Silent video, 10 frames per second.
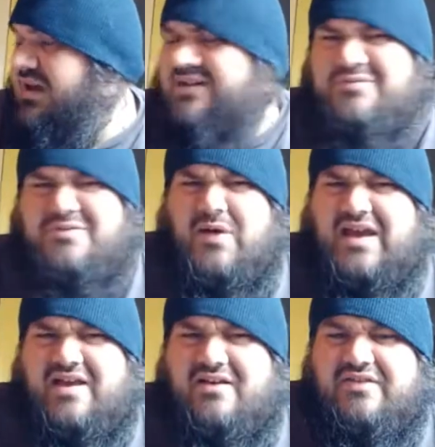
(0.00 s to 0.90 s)
I don't know
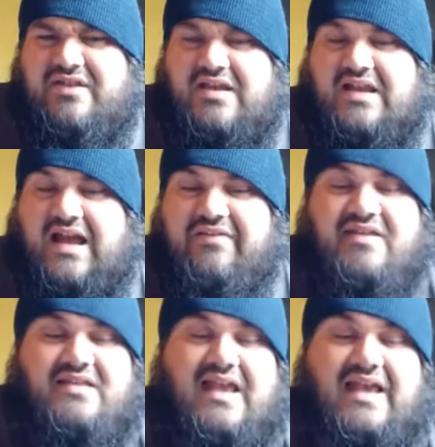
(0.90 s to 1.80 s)
how. I
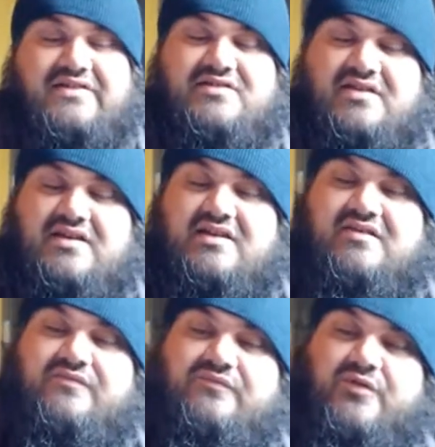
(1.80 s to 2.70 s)
think they actually
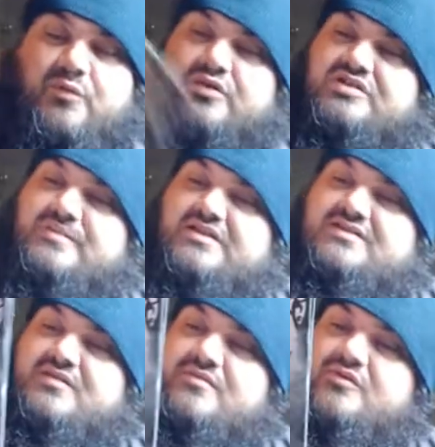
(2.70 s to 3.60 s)
for once
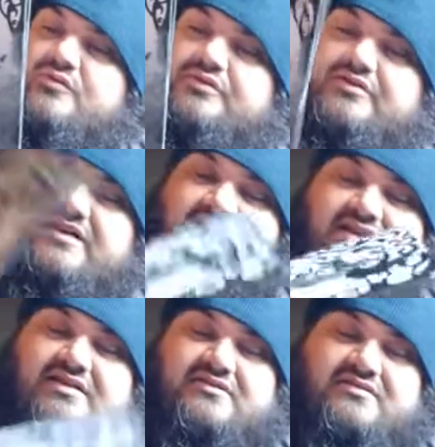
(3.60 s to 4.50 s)
messed up my order, and I
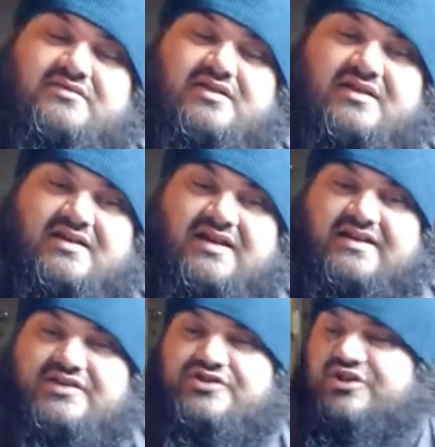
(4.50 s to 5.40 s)

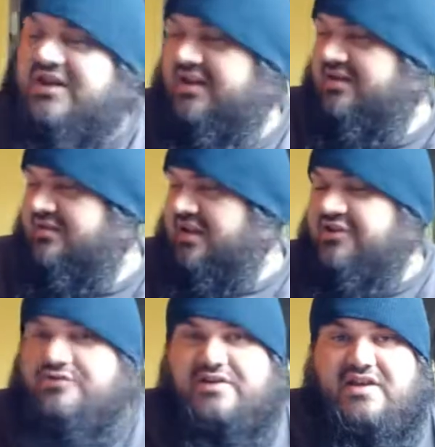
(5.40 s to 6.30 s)
didn't check. I
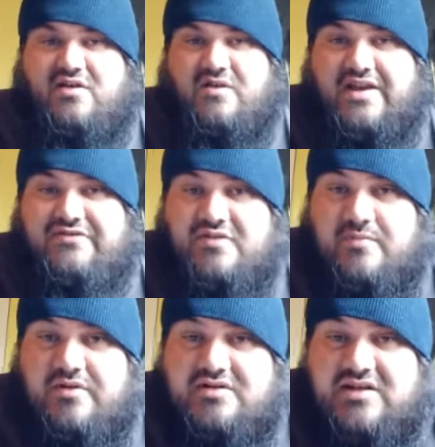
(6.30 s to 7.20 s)
usually get extra
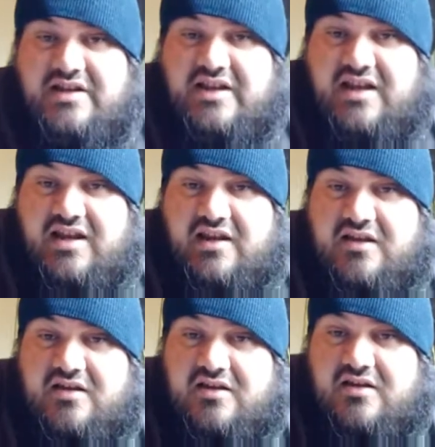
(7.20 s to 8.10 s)
books and didn't get
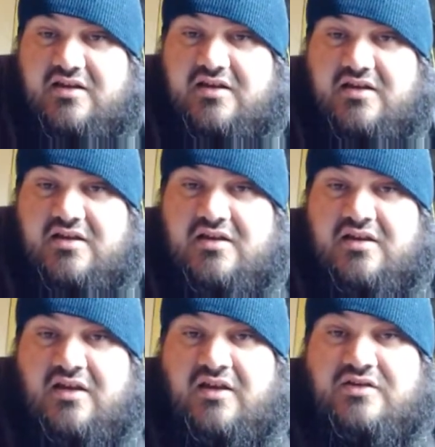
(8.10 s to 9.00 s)
any.
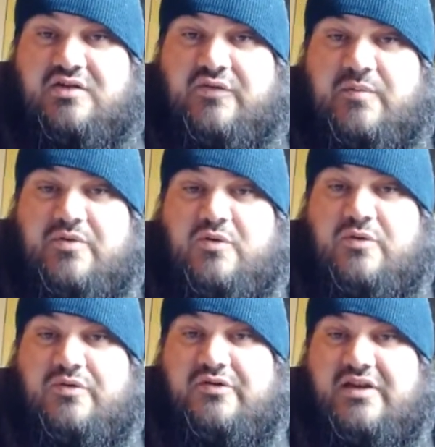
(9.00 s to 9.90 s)
So if I'm gonna
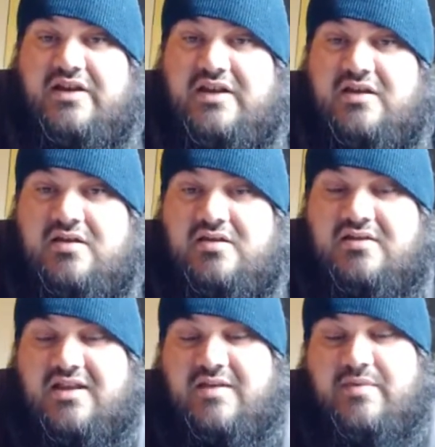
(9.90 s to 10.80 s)
order any,
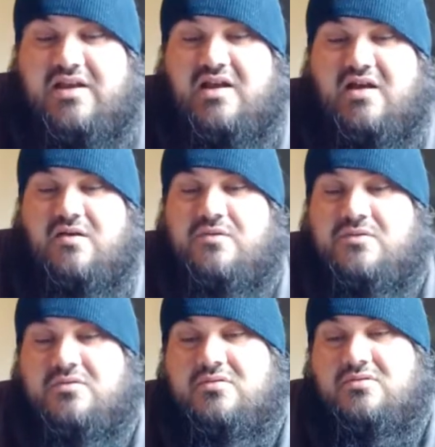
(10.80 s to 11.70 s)
let me know.
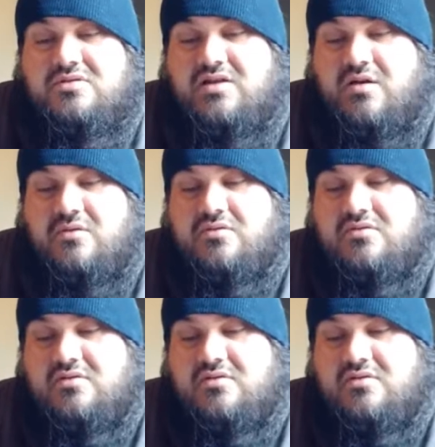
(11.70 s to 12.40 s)
So